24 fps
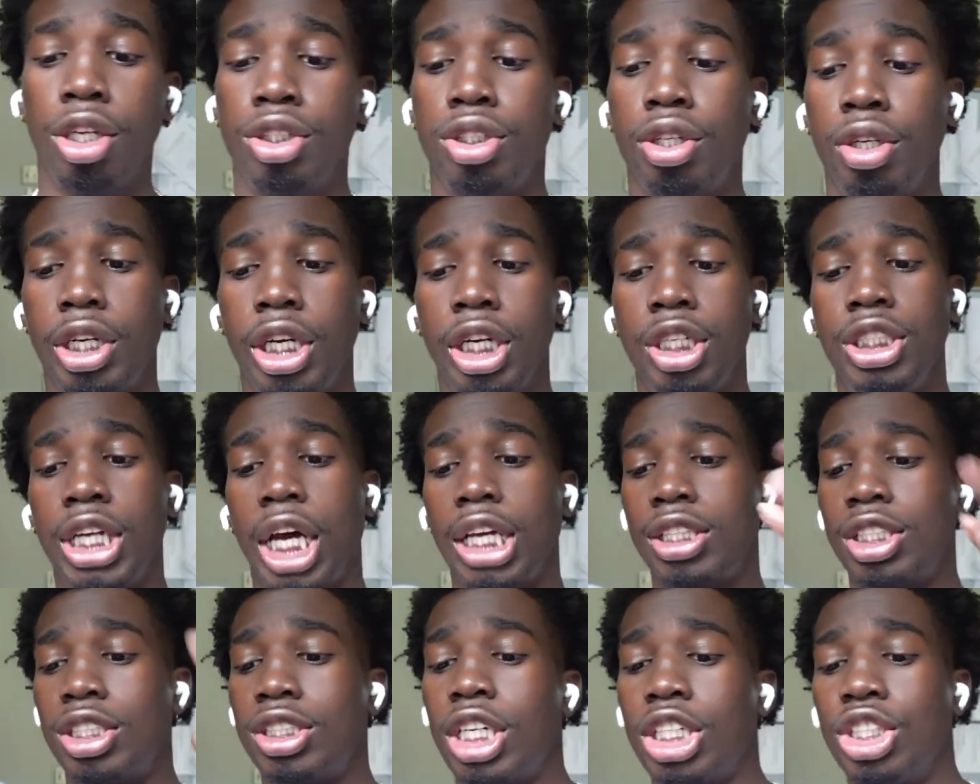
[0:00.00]
So then
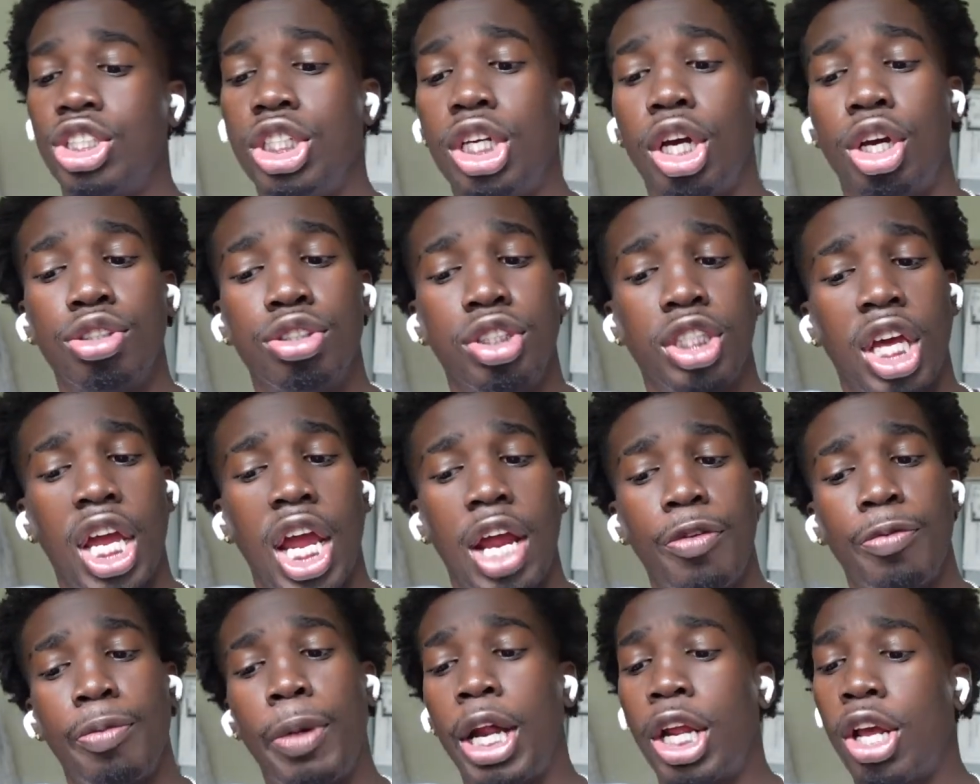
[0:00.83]
Jocelyn say she gonna send
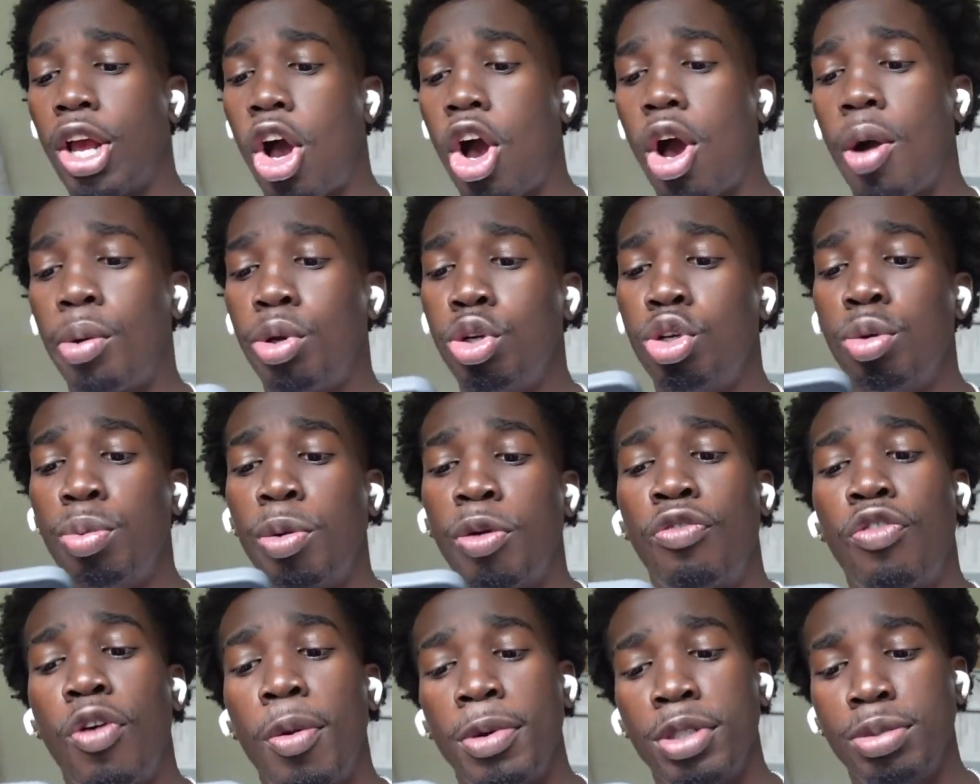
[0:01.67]
everybody home and do the
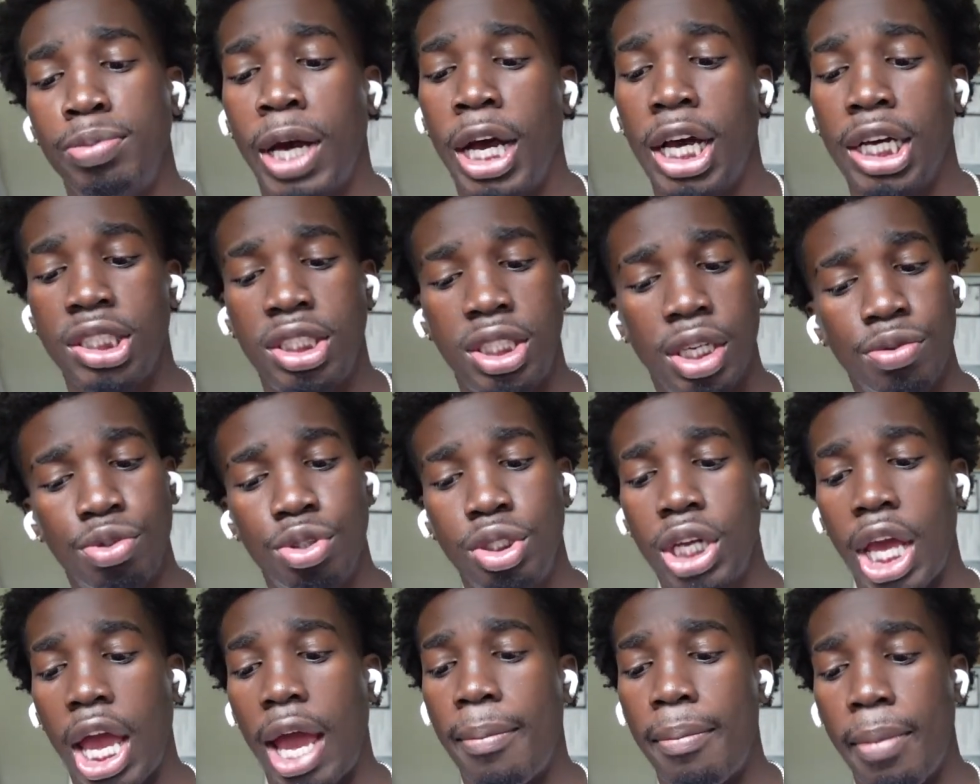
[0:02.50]
performance by herself.
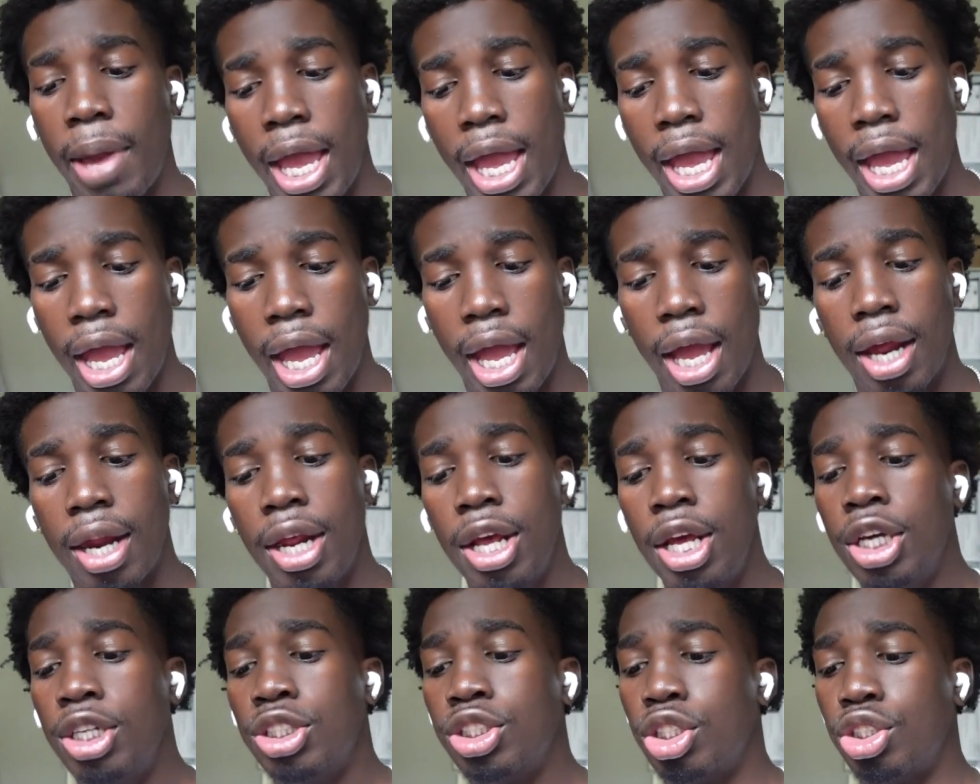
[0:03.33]
She got mad,
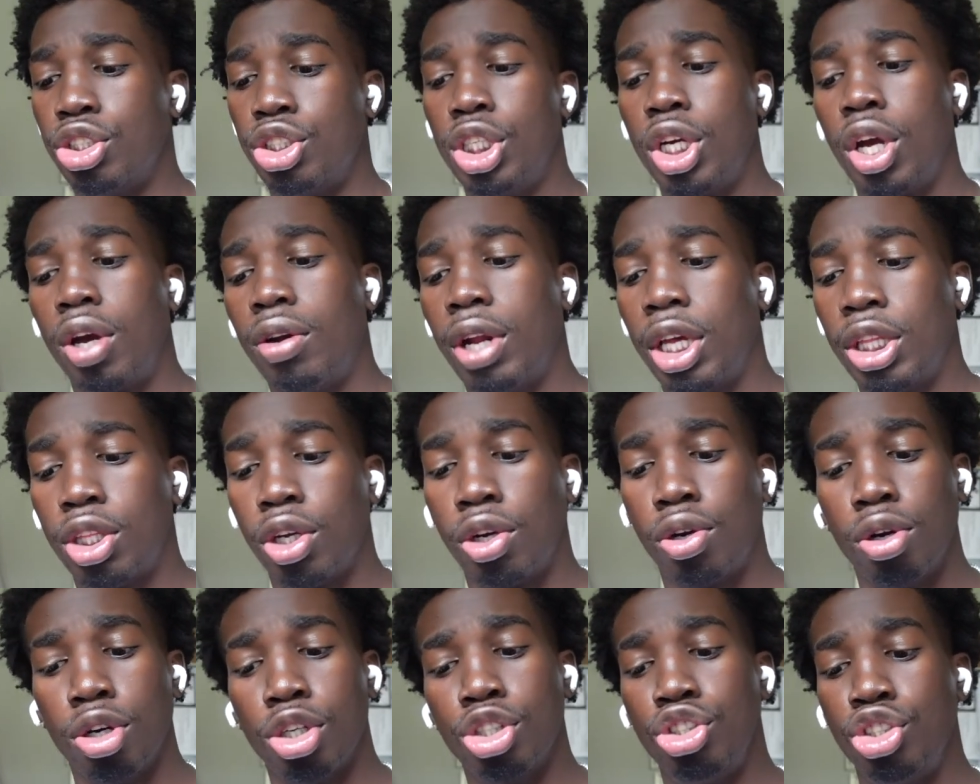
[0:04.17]
so she gonna let the
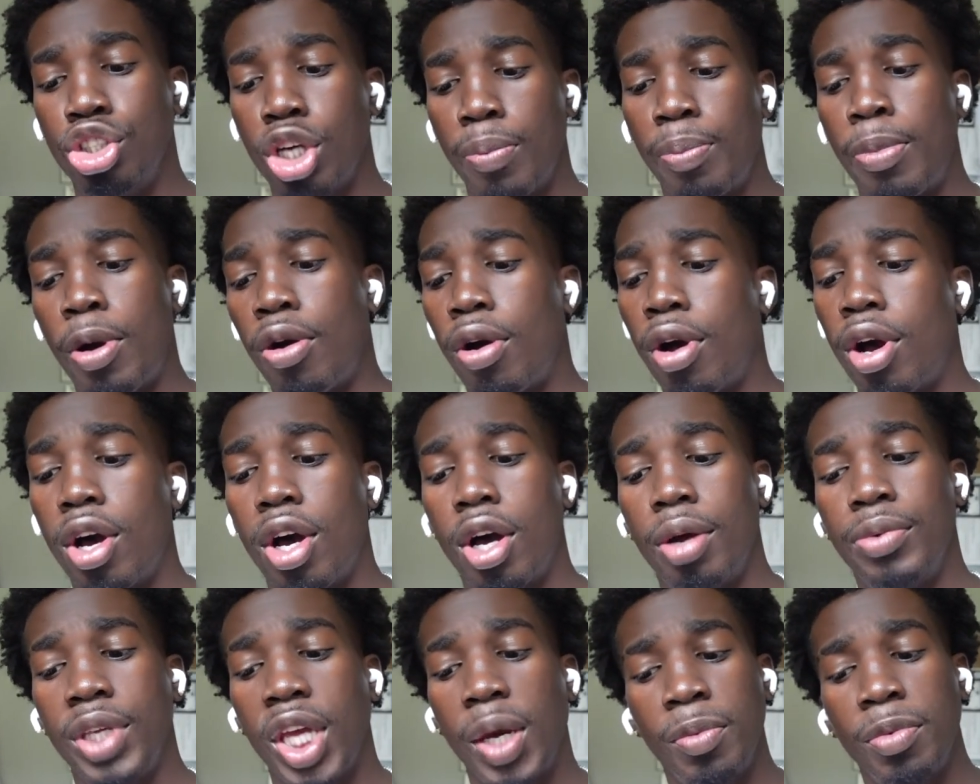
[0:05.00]
girls jump
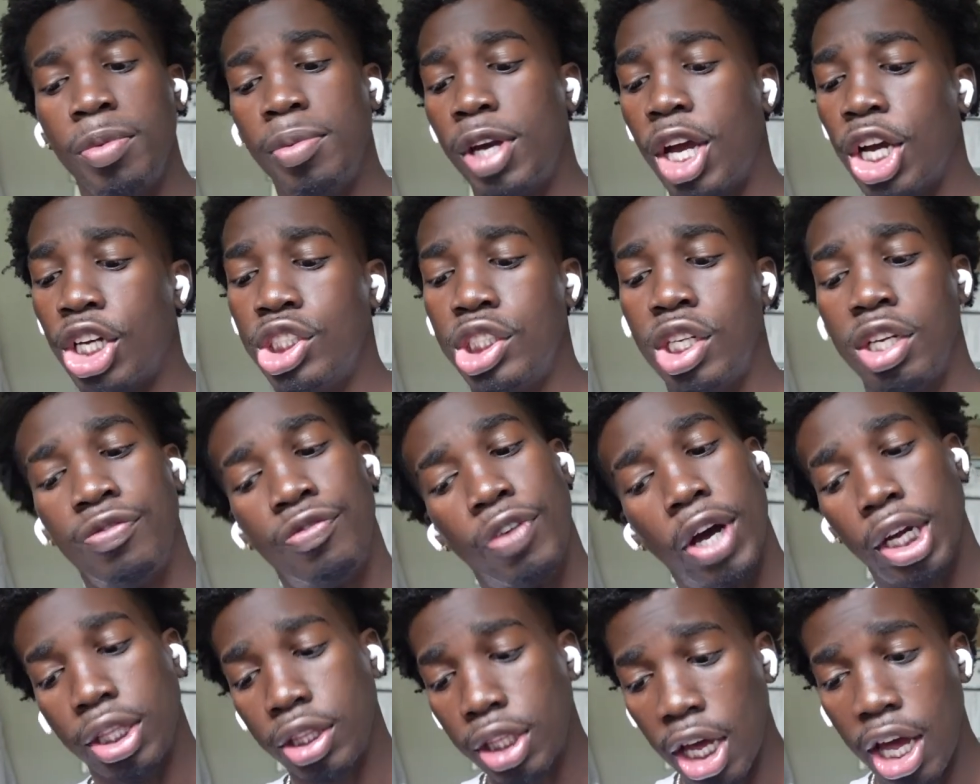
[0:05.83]
on Yummy because she
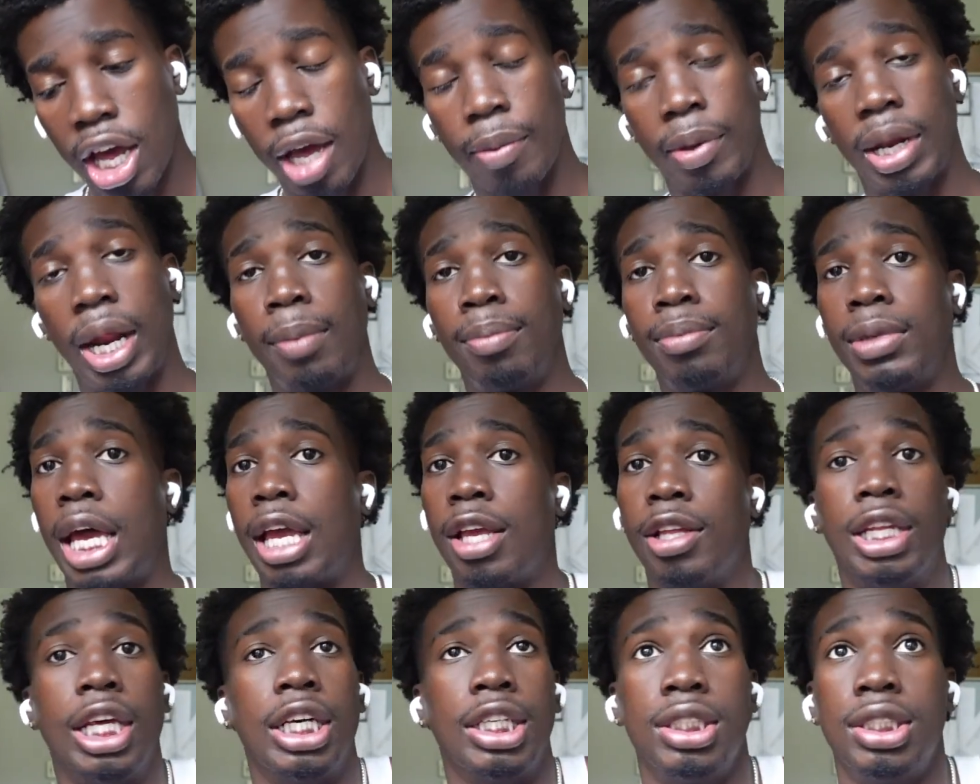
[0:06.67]
fucked up. And I'm
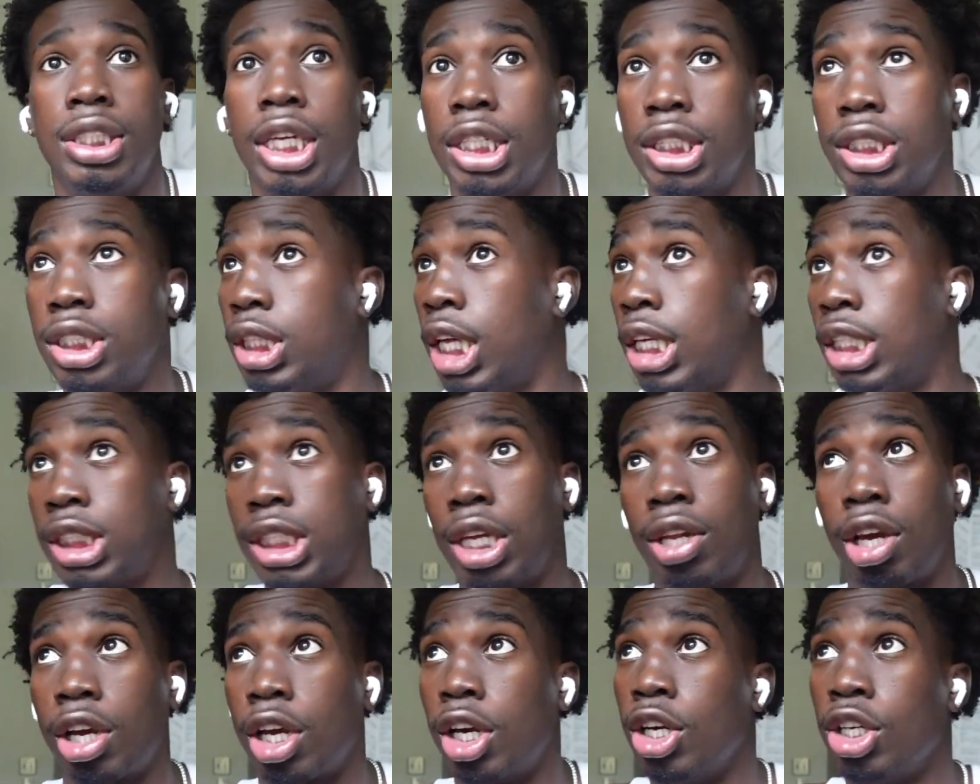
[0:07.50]
like, that
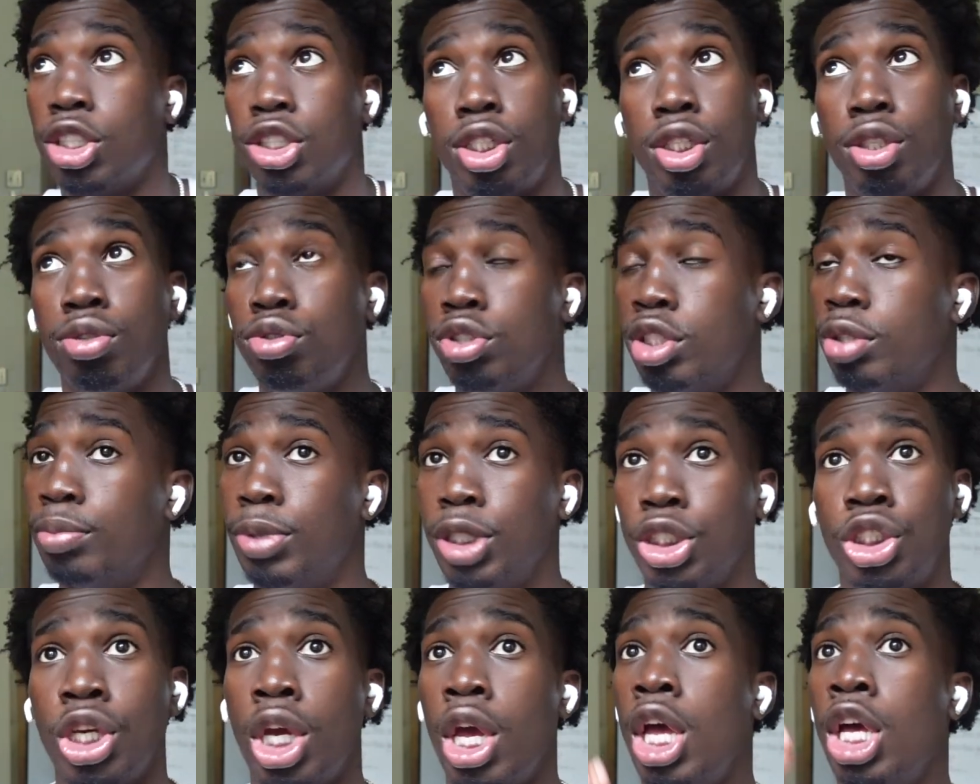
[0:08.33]
sound like a good solution,
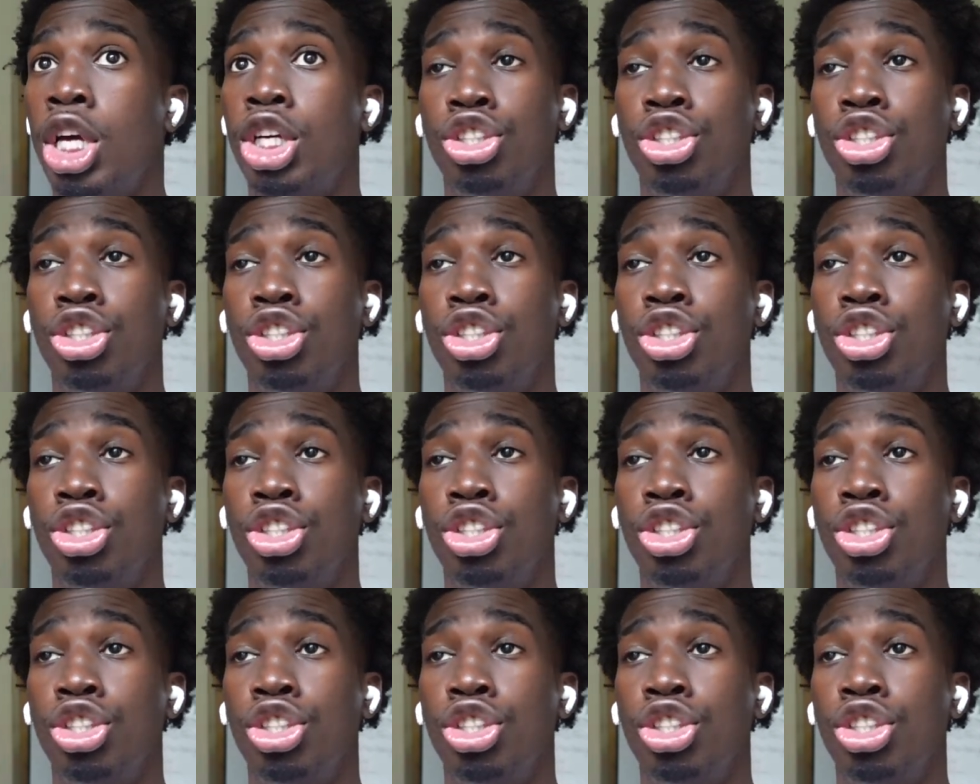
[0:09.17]
bitch.